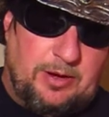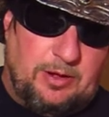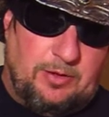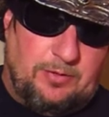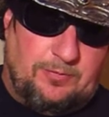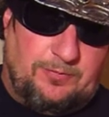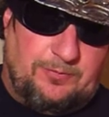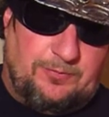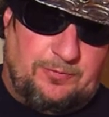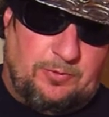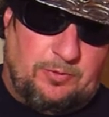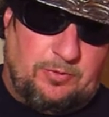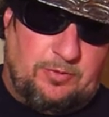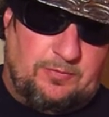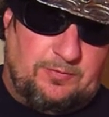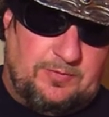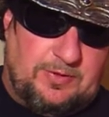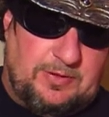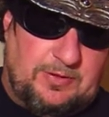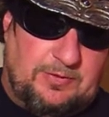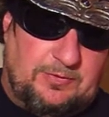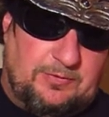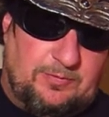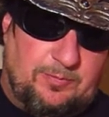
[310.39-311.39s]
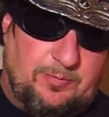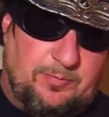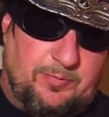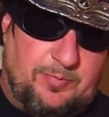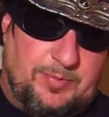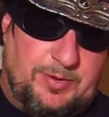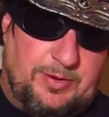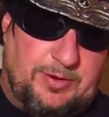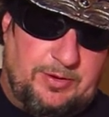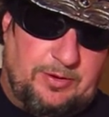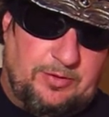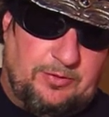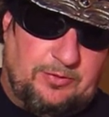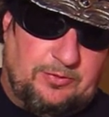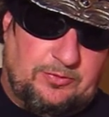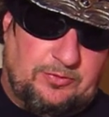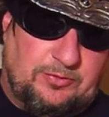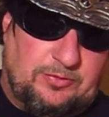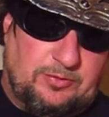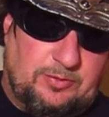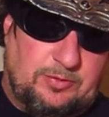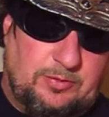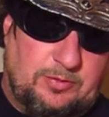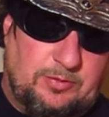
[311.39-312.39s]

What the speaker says: all 4 of these beers